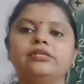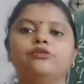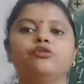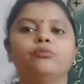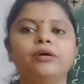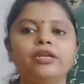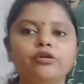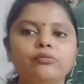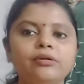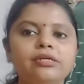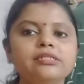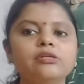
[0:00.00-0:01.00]
in Roman
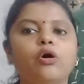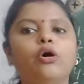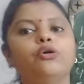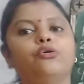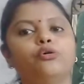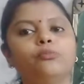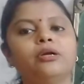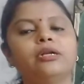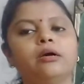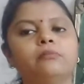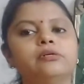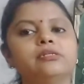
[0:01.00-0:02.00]
numerals or Roman
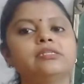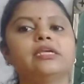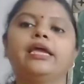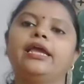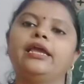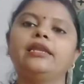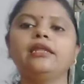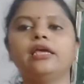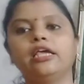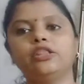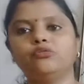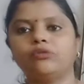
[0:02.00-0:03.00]
numbers in
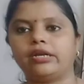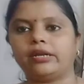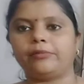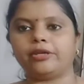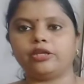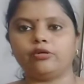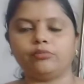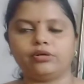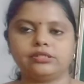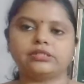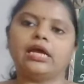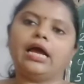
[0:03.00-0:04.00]
Hindu-Arabic
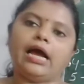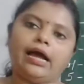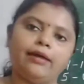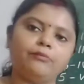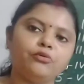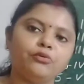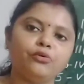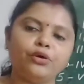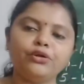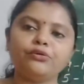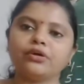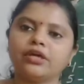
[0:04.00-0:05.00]
numerals. I am
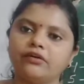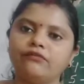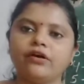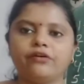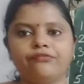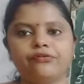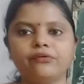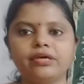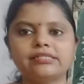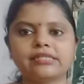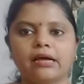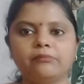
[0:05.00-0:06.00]
going to give a few
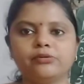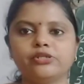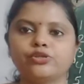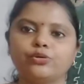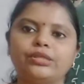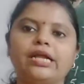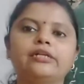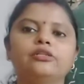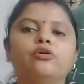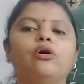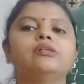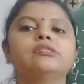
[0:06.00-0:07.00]
examples so that
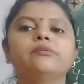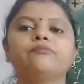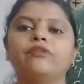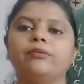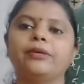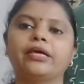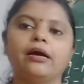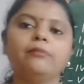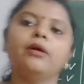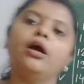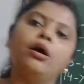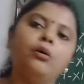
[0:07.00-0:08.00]
the concept will become
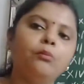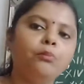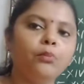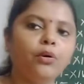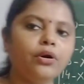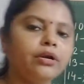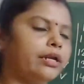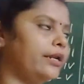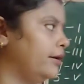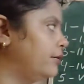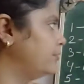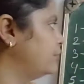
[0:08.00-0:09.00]
more
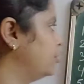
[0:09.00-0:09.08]
clear.